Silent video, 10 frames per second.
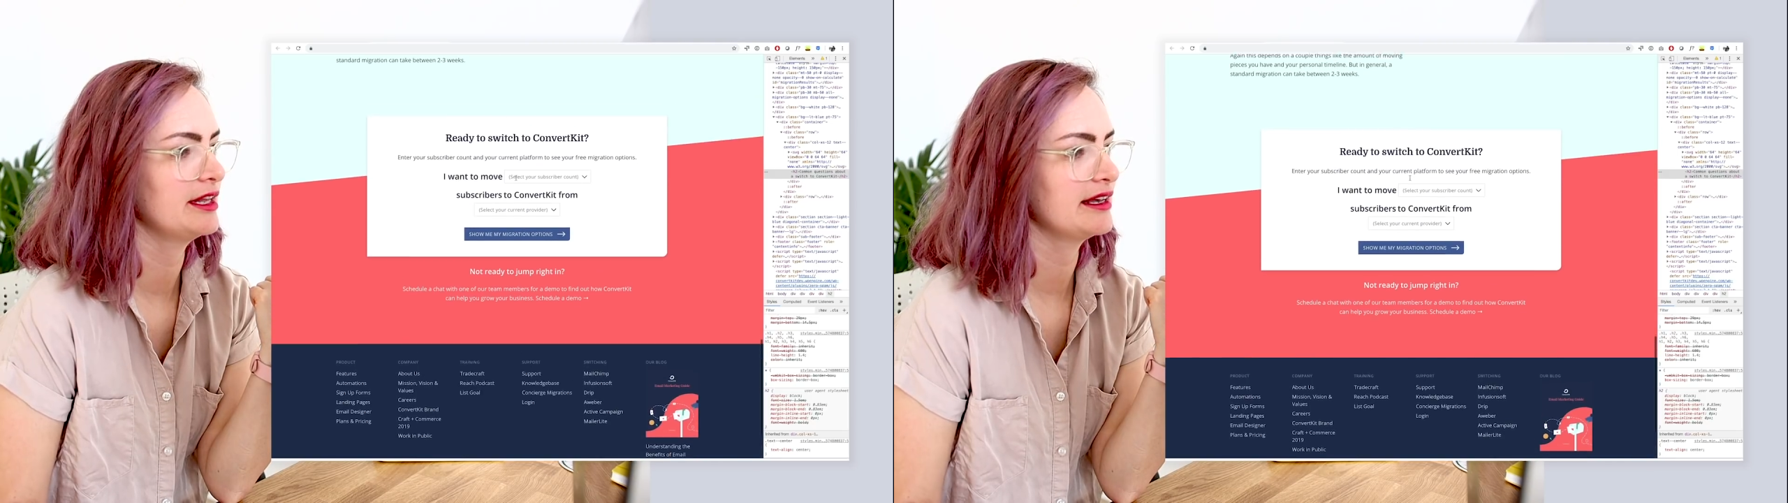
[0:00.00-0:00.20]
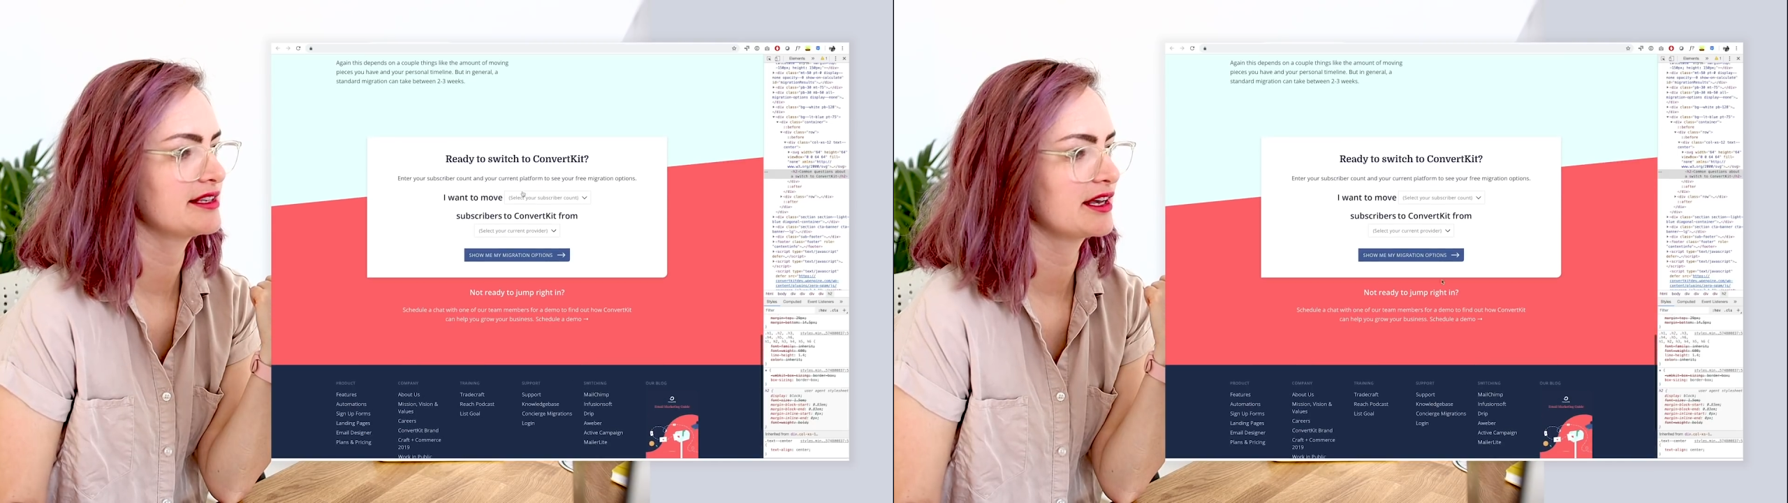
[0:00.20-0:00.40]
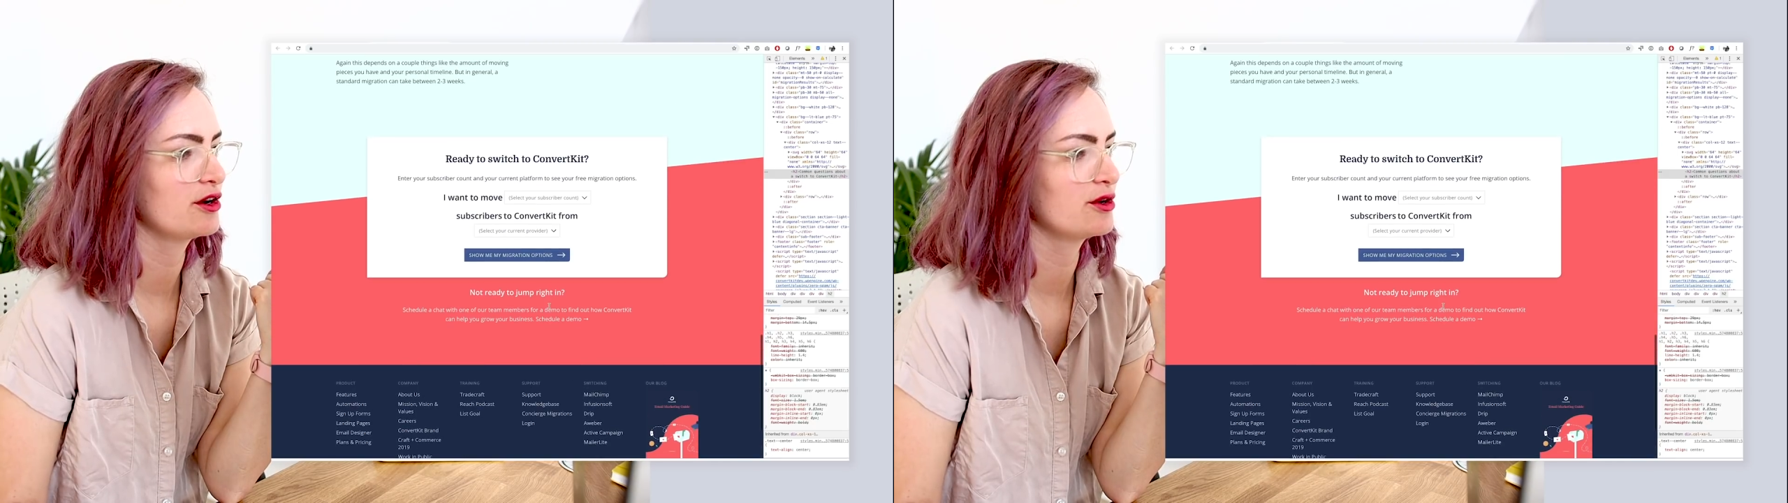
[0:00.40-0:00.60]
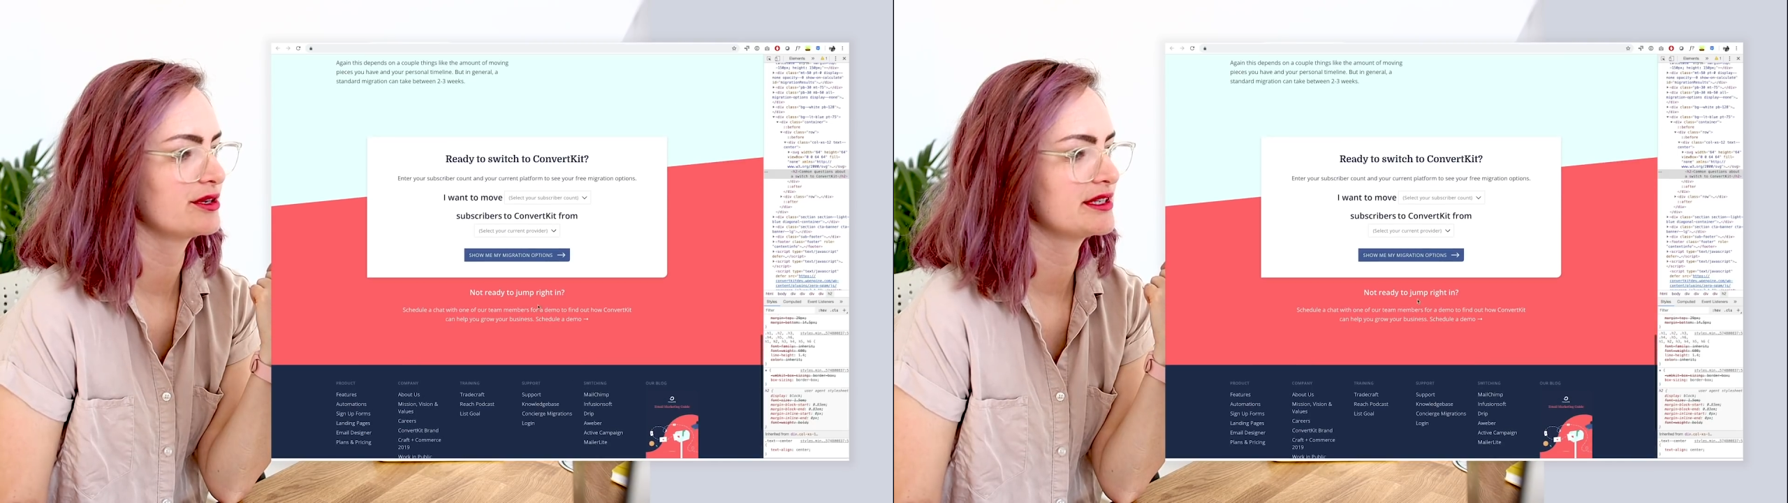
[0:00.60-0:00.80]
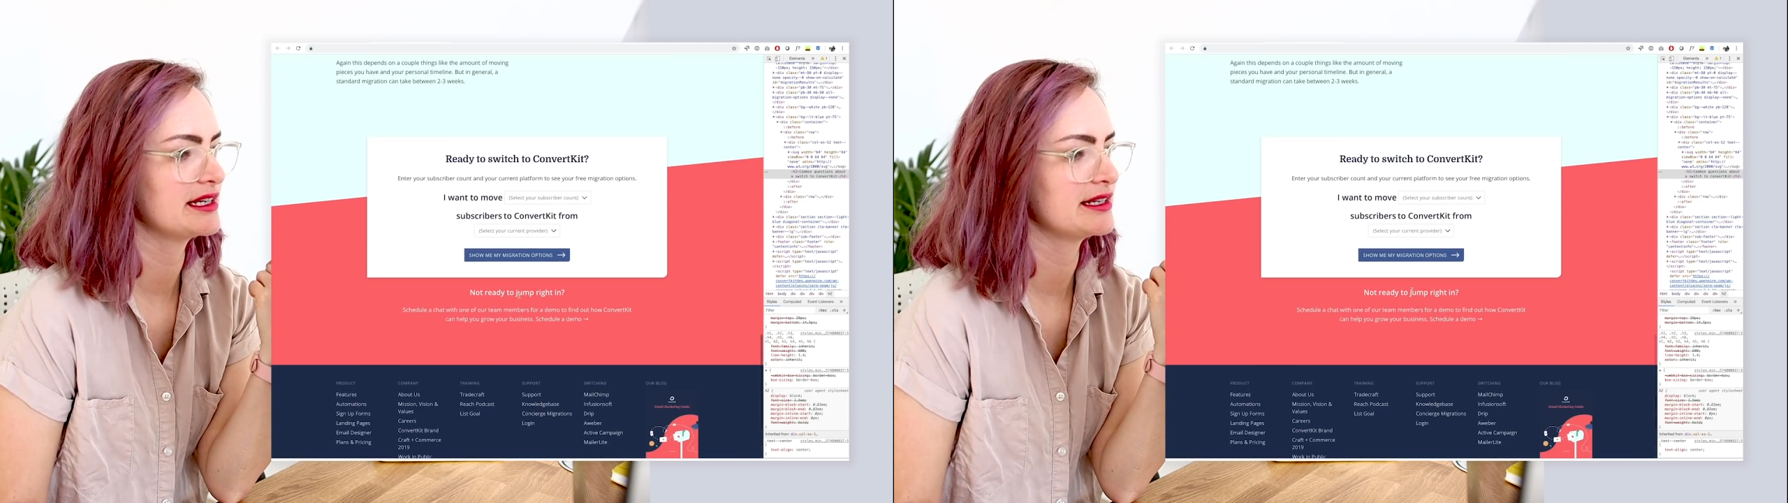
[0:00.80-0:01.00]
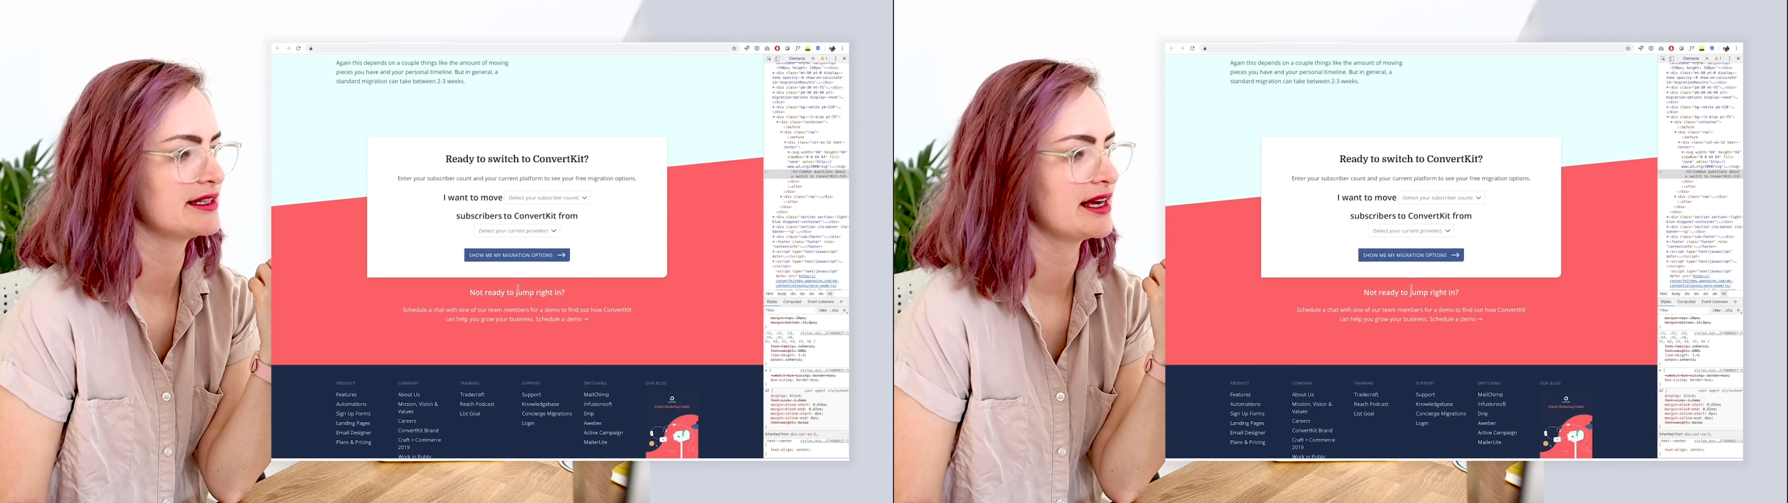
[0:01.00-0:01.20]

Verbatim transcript: next thing I notice is